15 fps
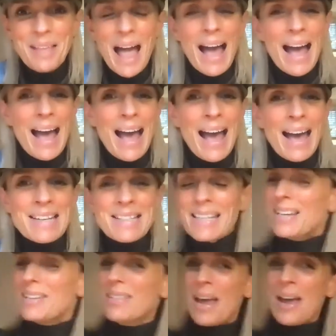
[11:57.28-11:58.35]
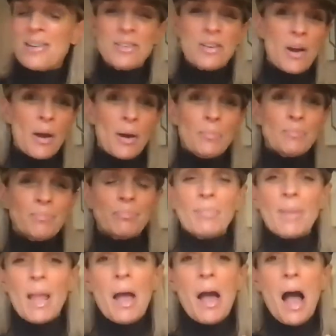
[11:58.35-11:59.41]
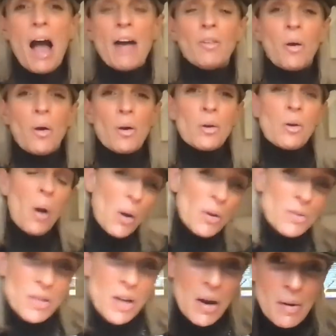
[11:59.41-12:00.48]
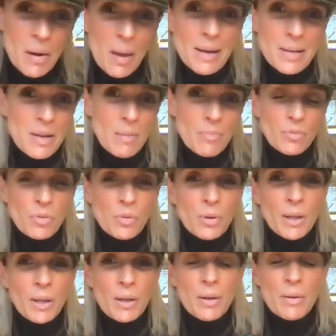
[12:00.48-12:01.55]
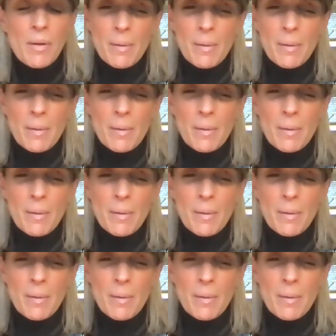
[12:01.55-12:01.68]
And he said, I've got a condo lined up for you.